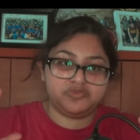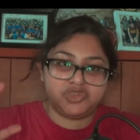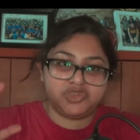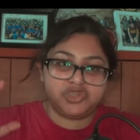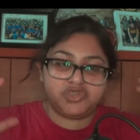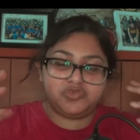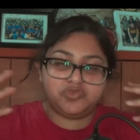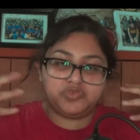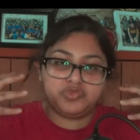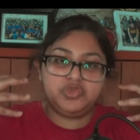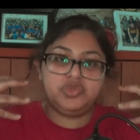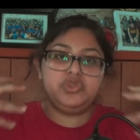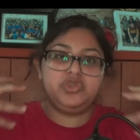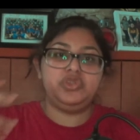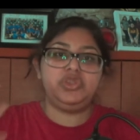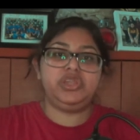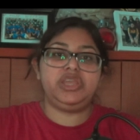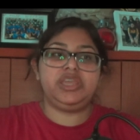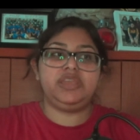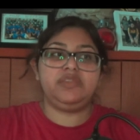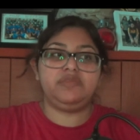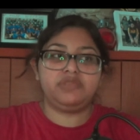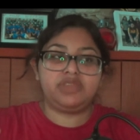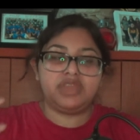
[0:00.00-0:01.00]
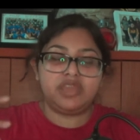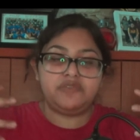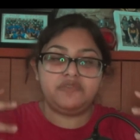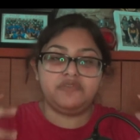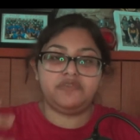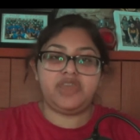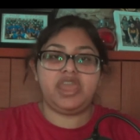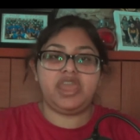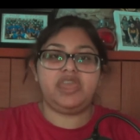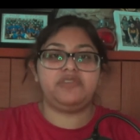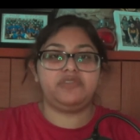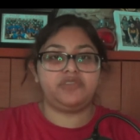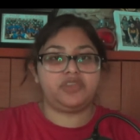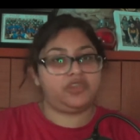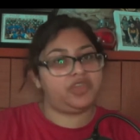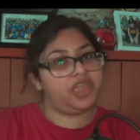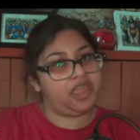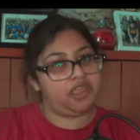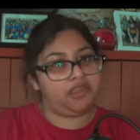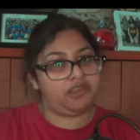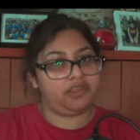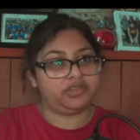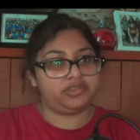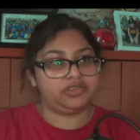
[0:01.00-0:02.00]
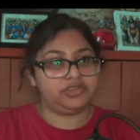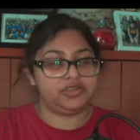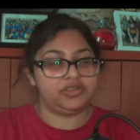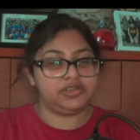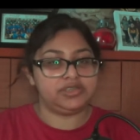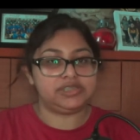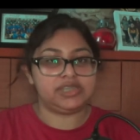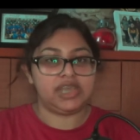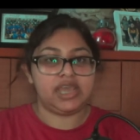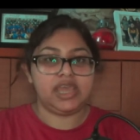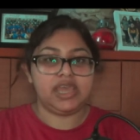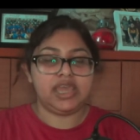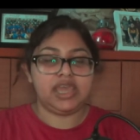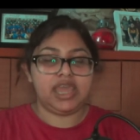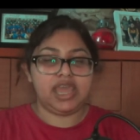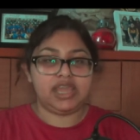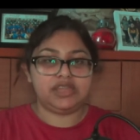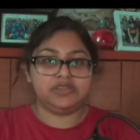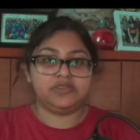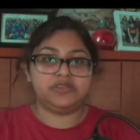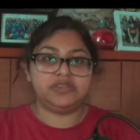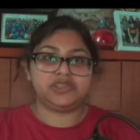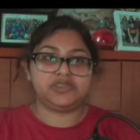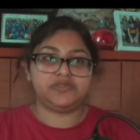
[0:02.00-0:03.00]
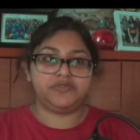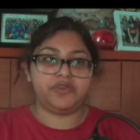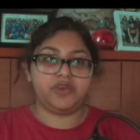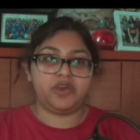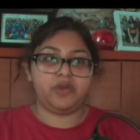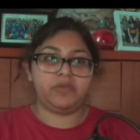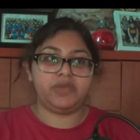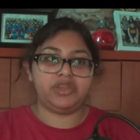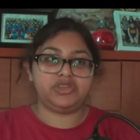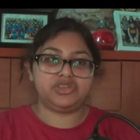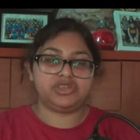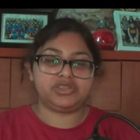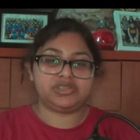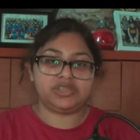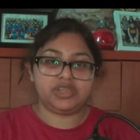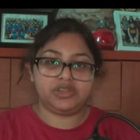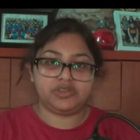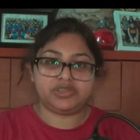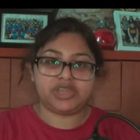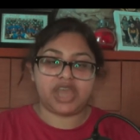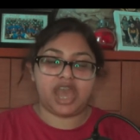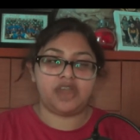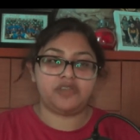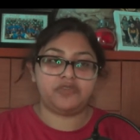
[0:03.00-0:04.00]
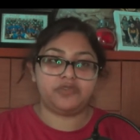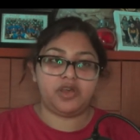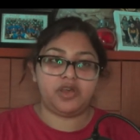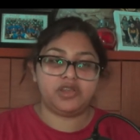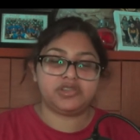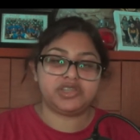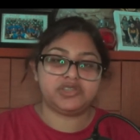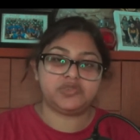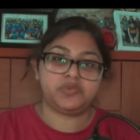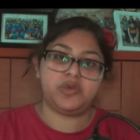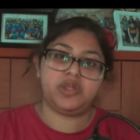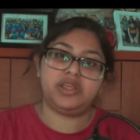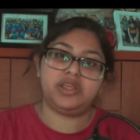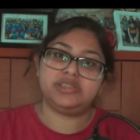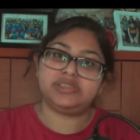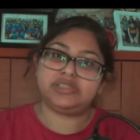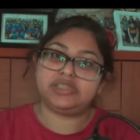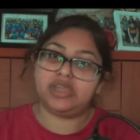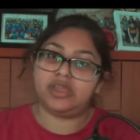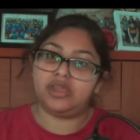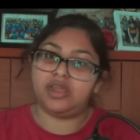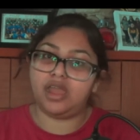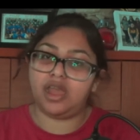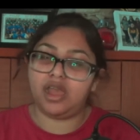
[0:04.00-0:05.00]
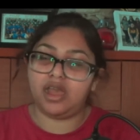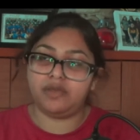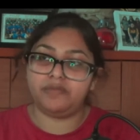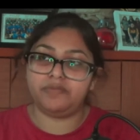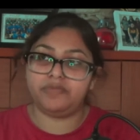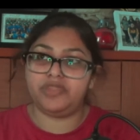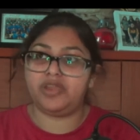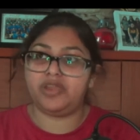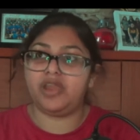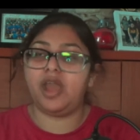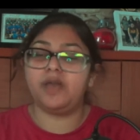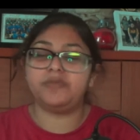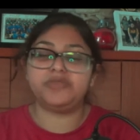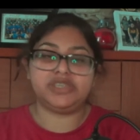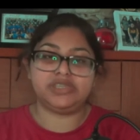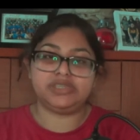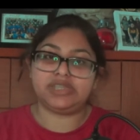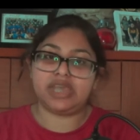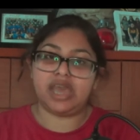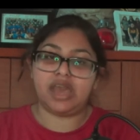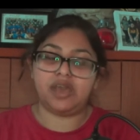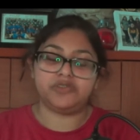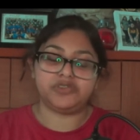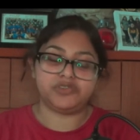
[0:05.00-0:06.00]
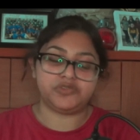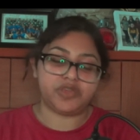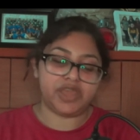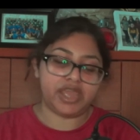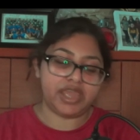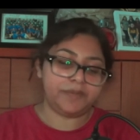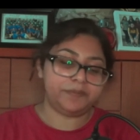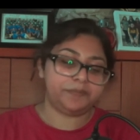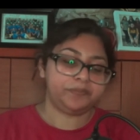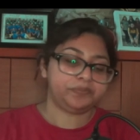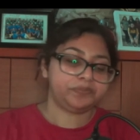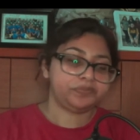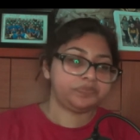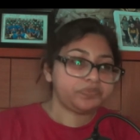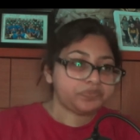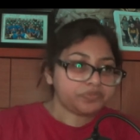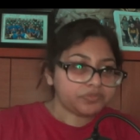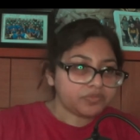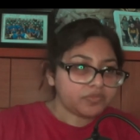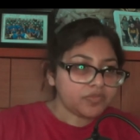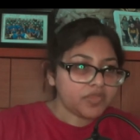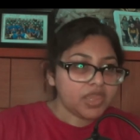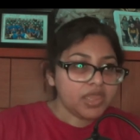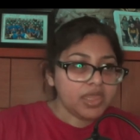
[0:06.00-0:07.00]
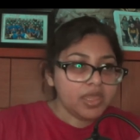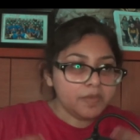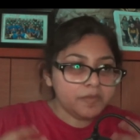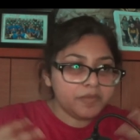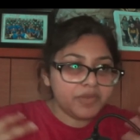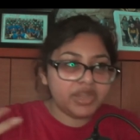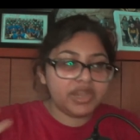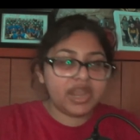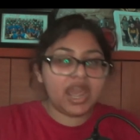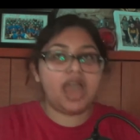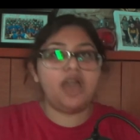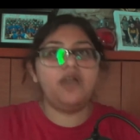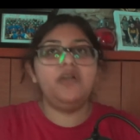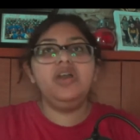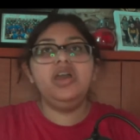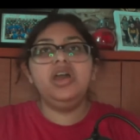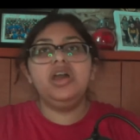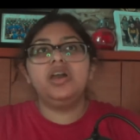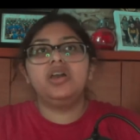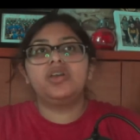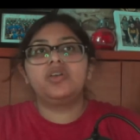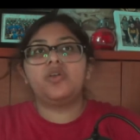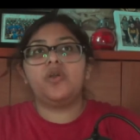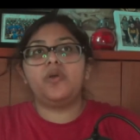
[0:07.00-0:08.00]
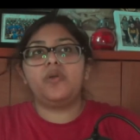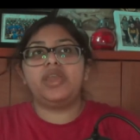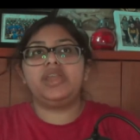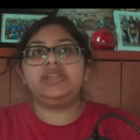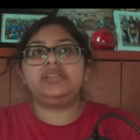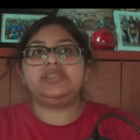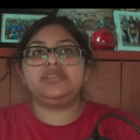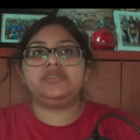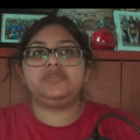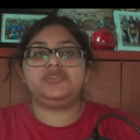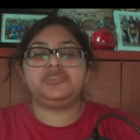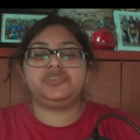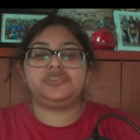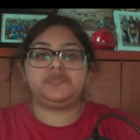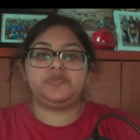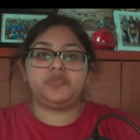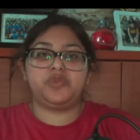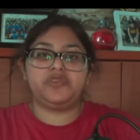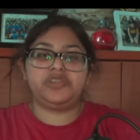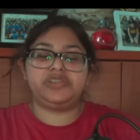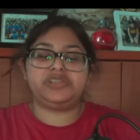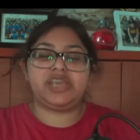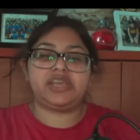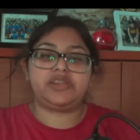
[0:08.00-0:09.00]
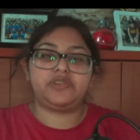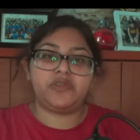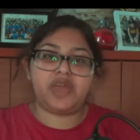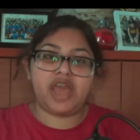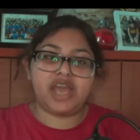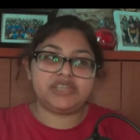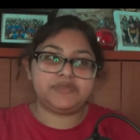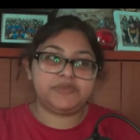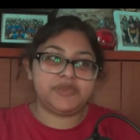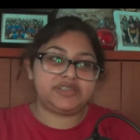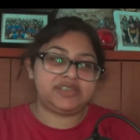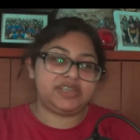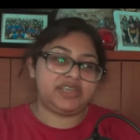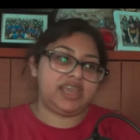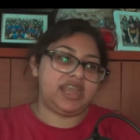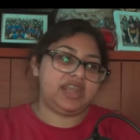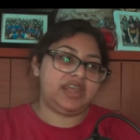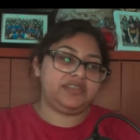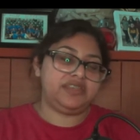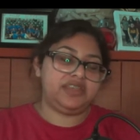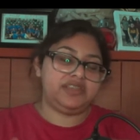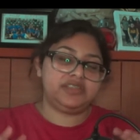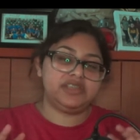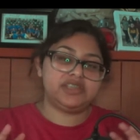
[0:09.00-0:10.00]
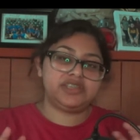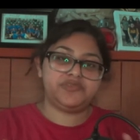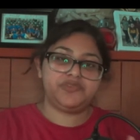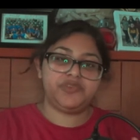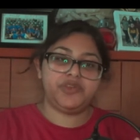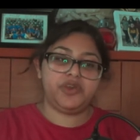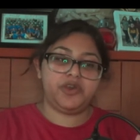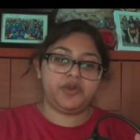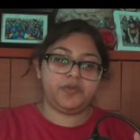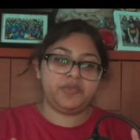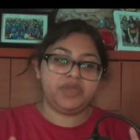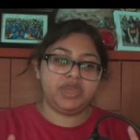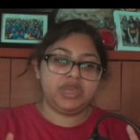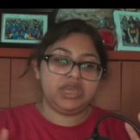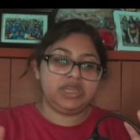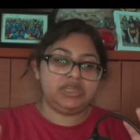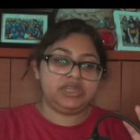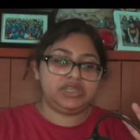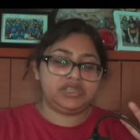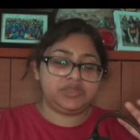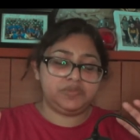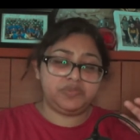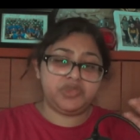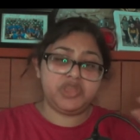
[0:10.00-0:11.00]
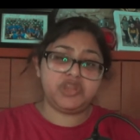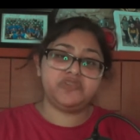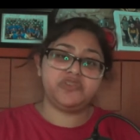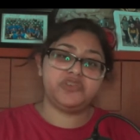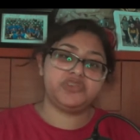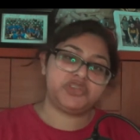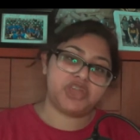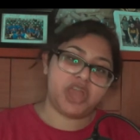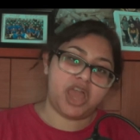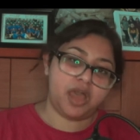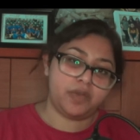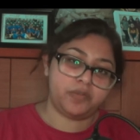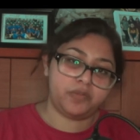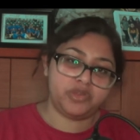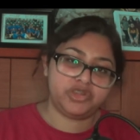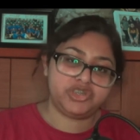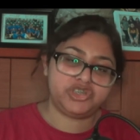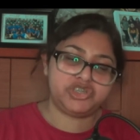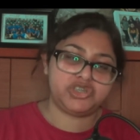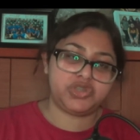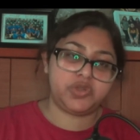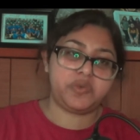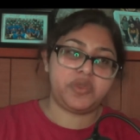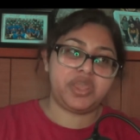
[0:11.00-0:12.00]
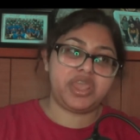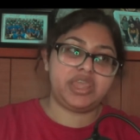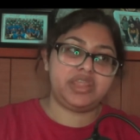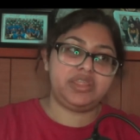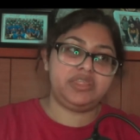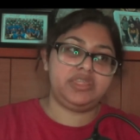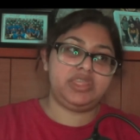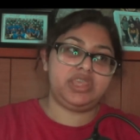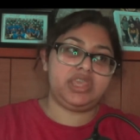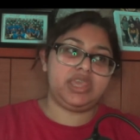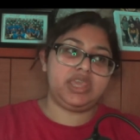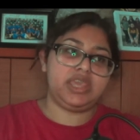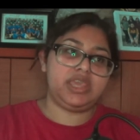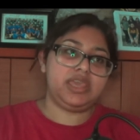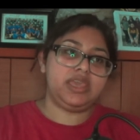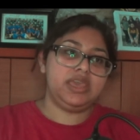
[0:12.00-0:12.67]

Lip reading: really conveying their characters into this film, and just their downfalls as well as their ups and downs, right? But now, going to just more of the technical aspects, again, I think this film does a beautiful job with showing the